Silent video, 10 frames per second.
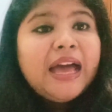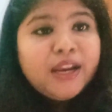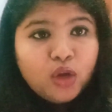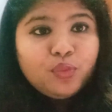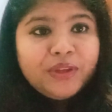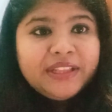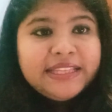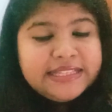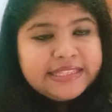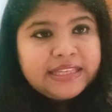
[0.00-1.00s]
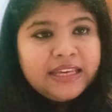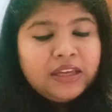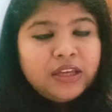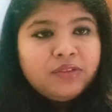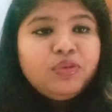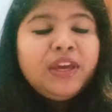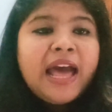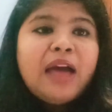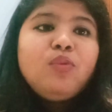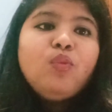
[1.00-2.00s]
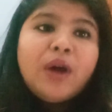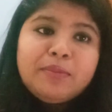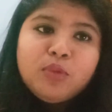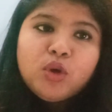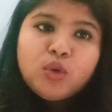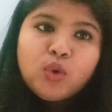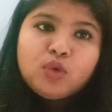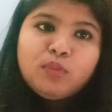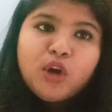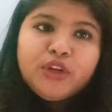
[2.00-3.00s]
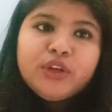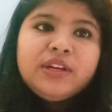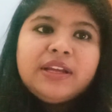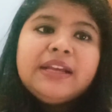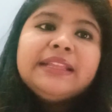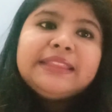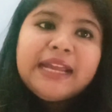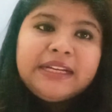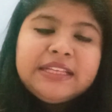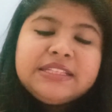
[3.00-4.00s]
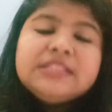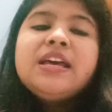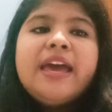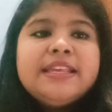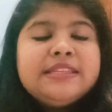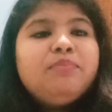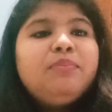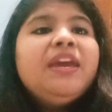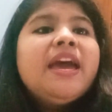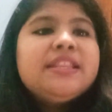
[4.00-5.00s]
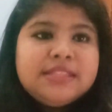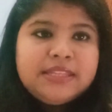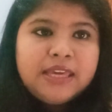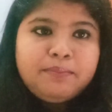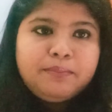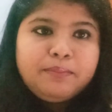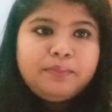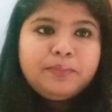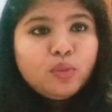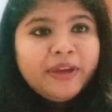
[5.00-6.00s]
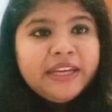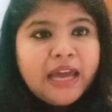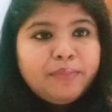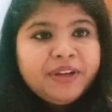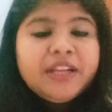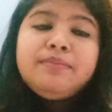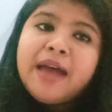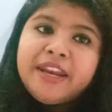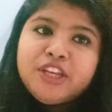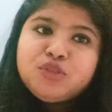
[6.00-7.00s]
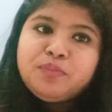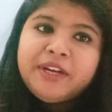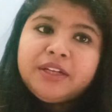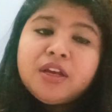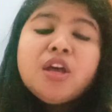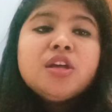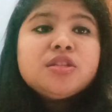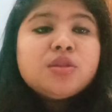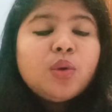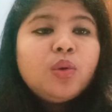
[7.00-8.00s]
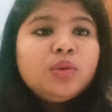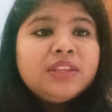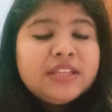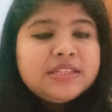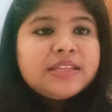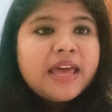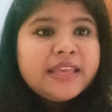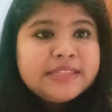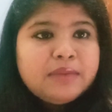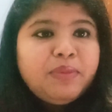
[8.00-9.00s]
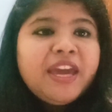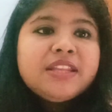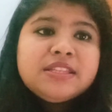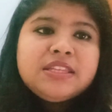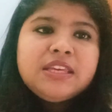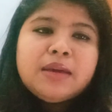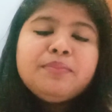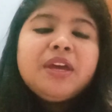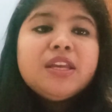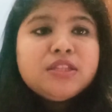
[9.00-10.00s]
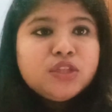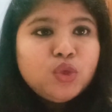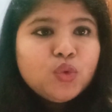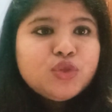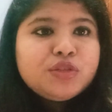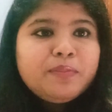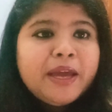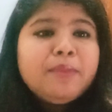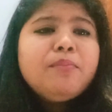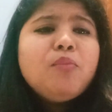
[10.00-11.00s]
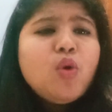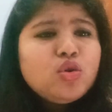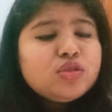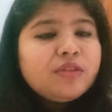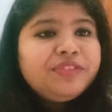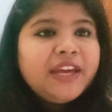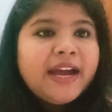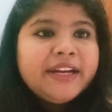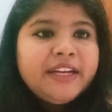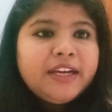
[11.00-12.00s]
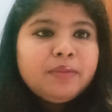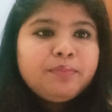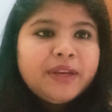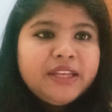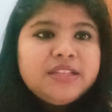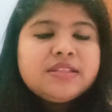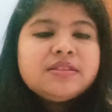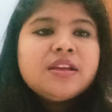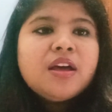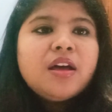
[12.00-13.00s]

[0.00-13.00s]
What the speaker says: Along with these three, we have one more core module, that is SAP HCM, Human Capital Management. So this SAP HCM is used by most of the IT companies